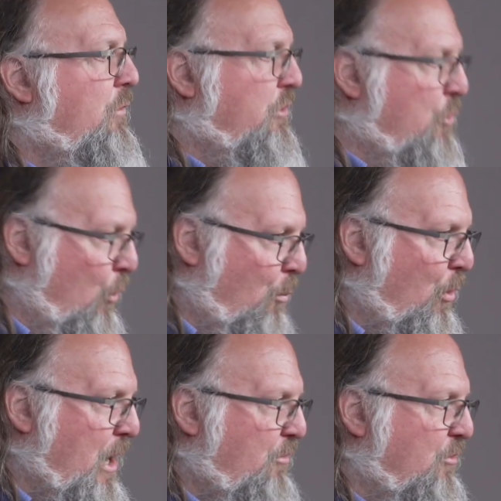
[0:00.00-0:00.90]
to
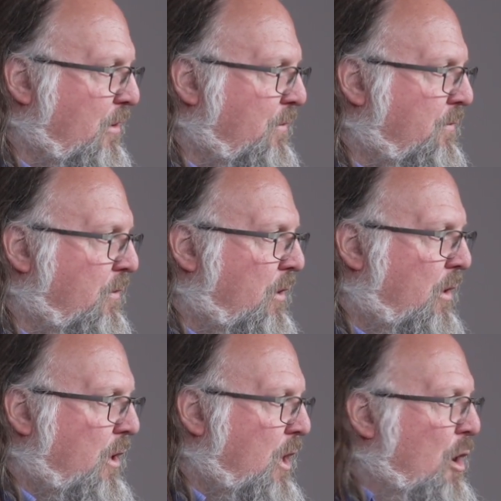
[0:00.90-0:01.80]
corporations.
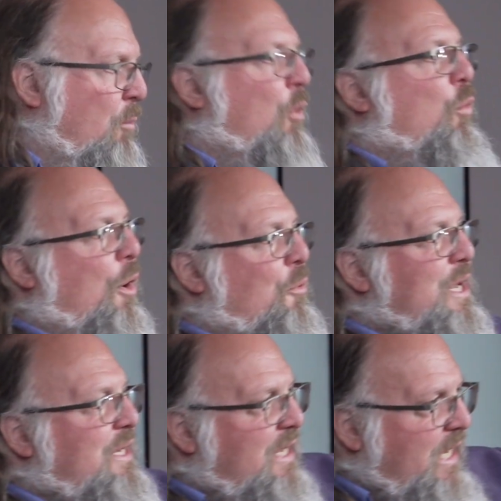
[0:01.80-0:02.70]
But what
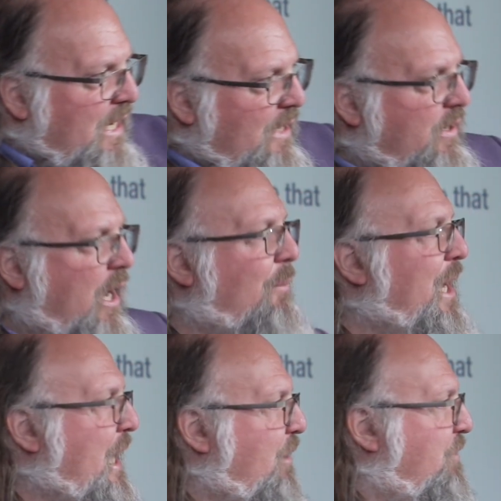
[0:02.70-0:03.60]
we need
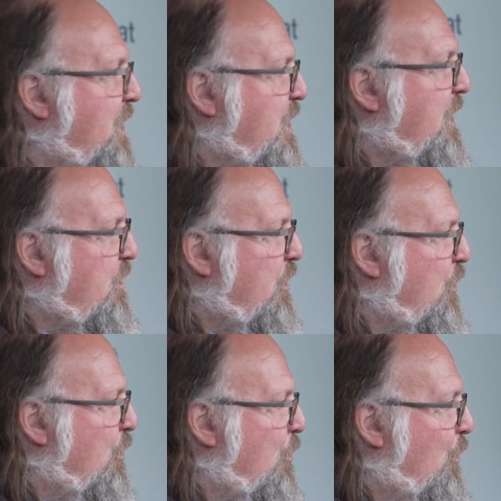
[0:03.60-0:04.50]
coming out of the
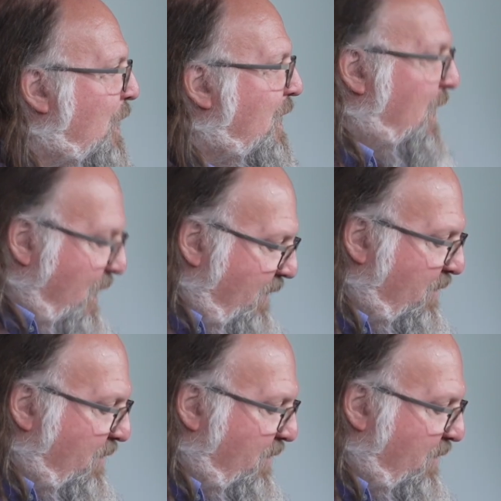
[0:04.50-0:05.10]
EU is a